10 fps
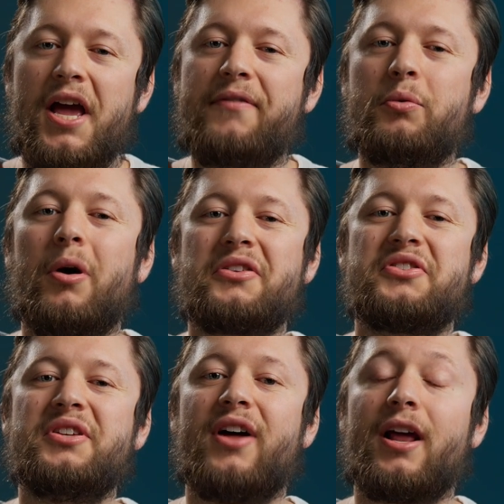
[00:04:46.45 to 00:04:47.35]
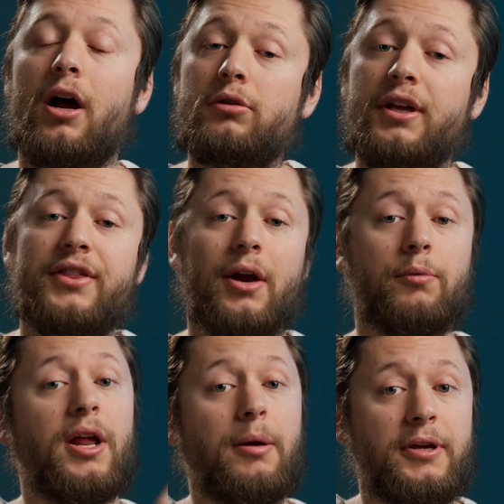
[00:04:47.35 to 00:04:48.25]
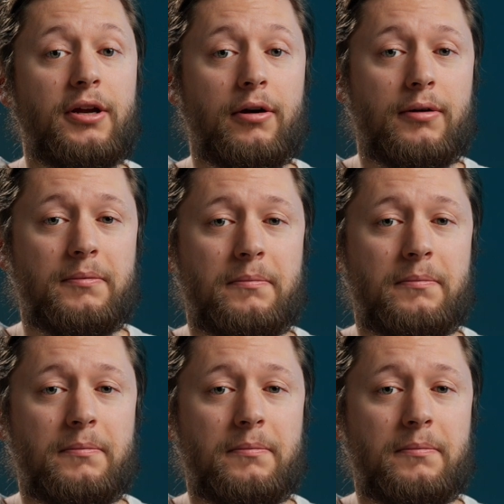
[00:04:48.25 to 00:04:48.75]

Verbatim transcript: If you want to see that, I'll link that right up here.